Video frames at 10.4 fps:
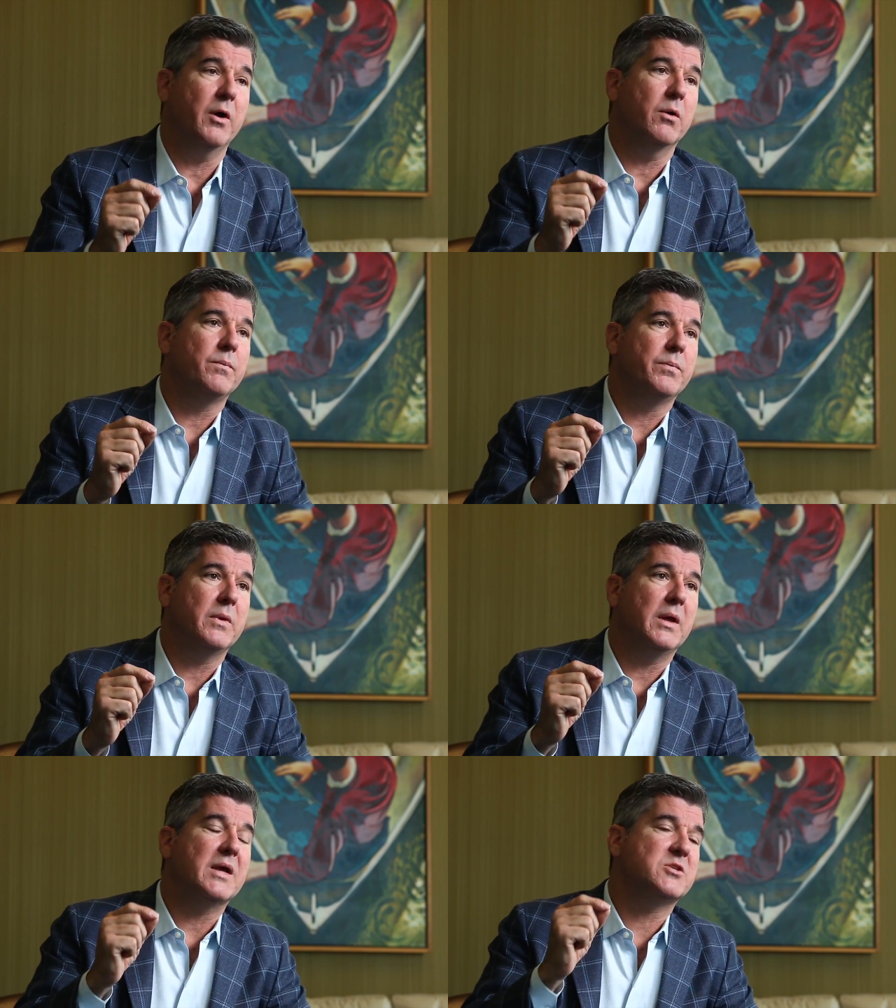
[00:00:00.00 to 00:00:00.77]
though,
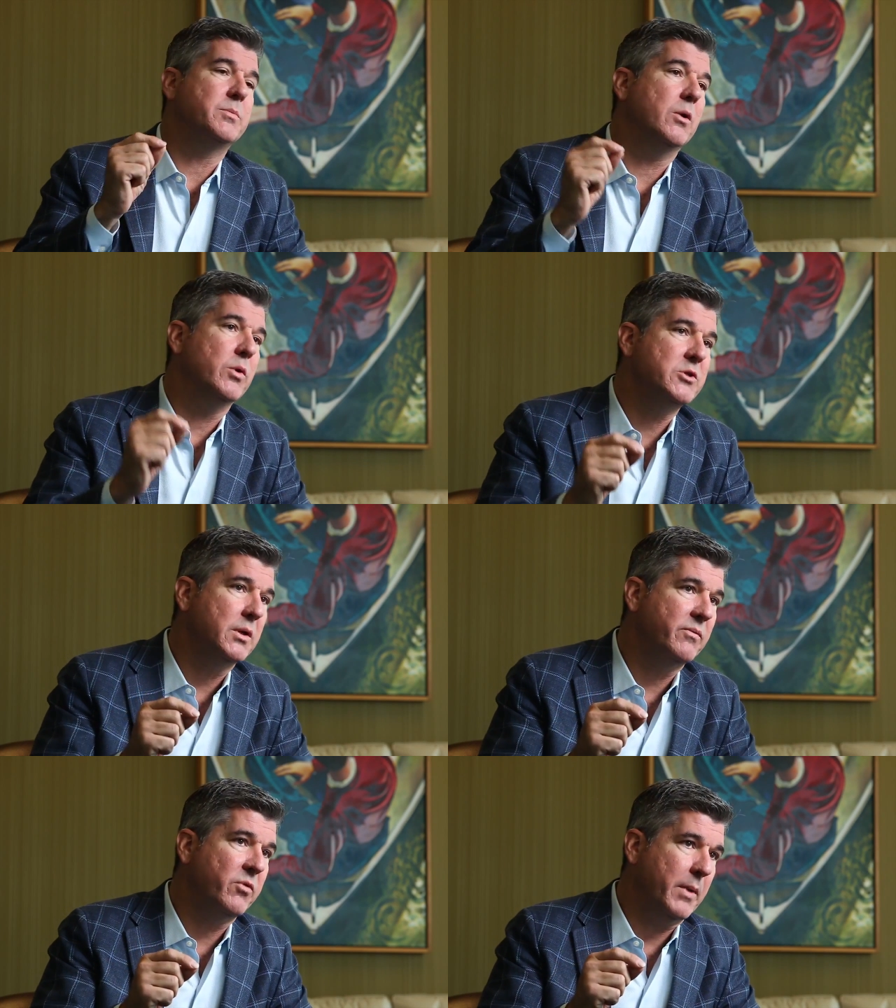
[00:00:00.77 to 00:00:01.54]
it has to be
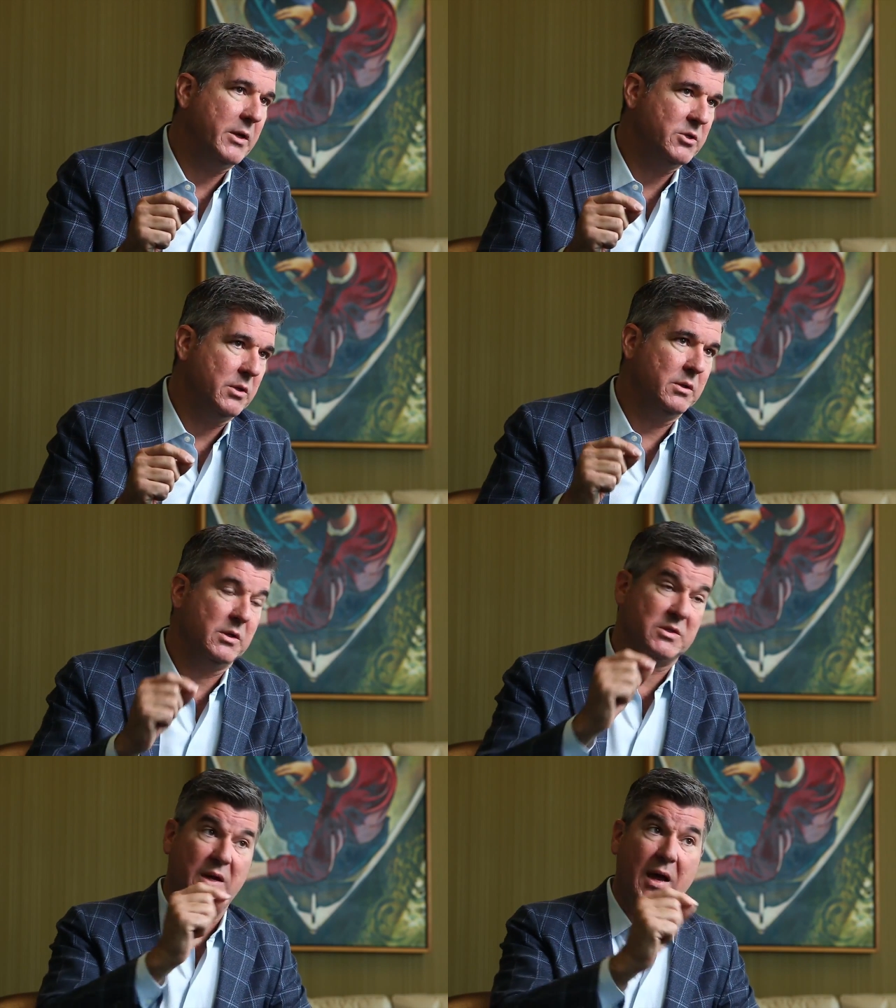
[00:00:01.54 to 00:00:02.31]
original information
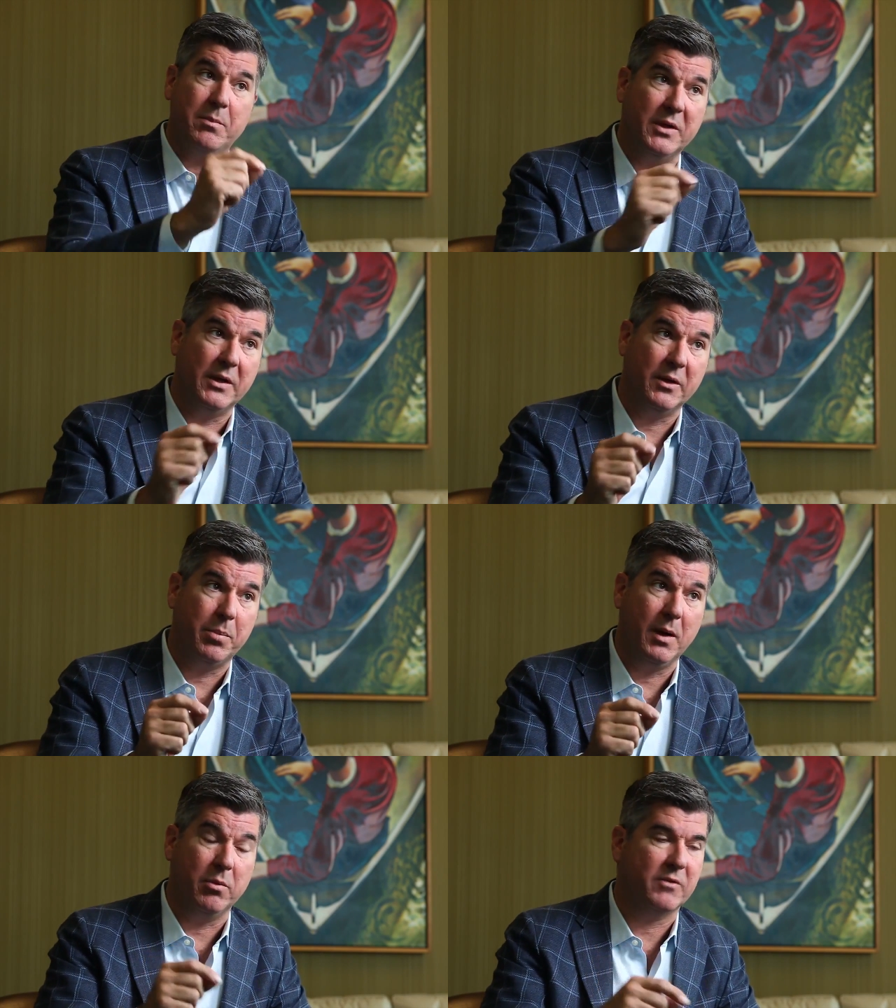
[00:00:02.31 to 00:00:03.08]
that's not been in the
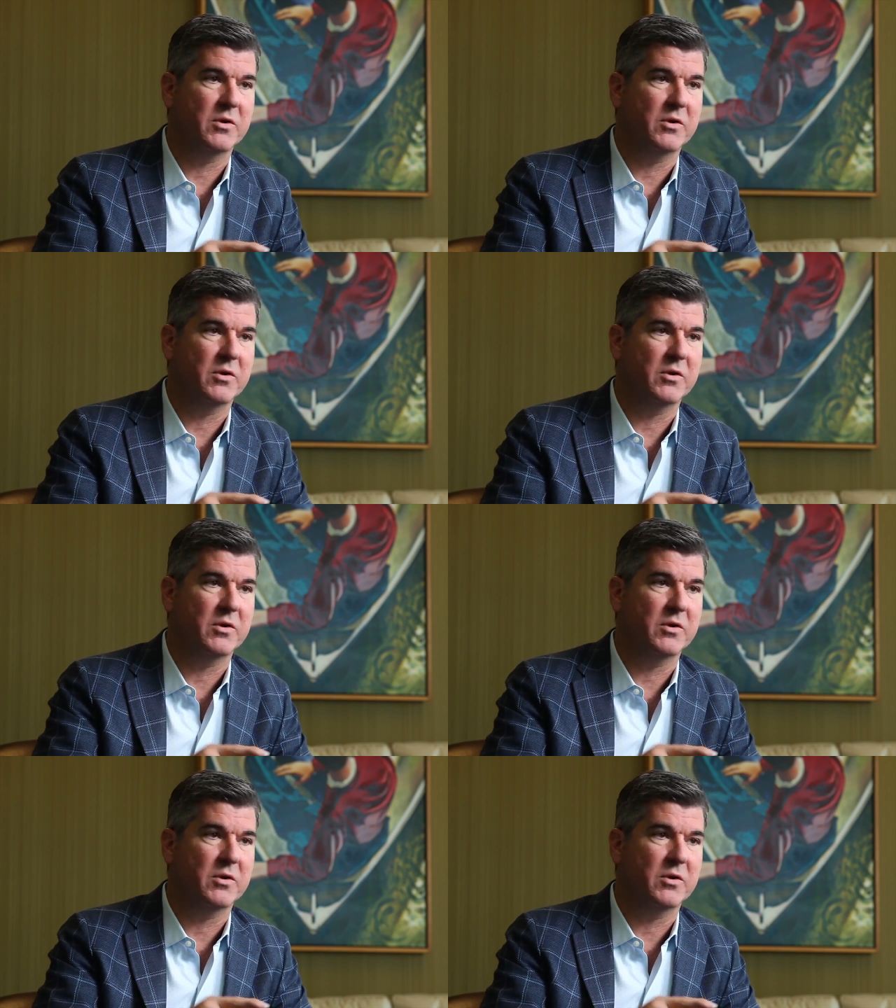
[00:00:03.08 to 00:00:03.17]
public.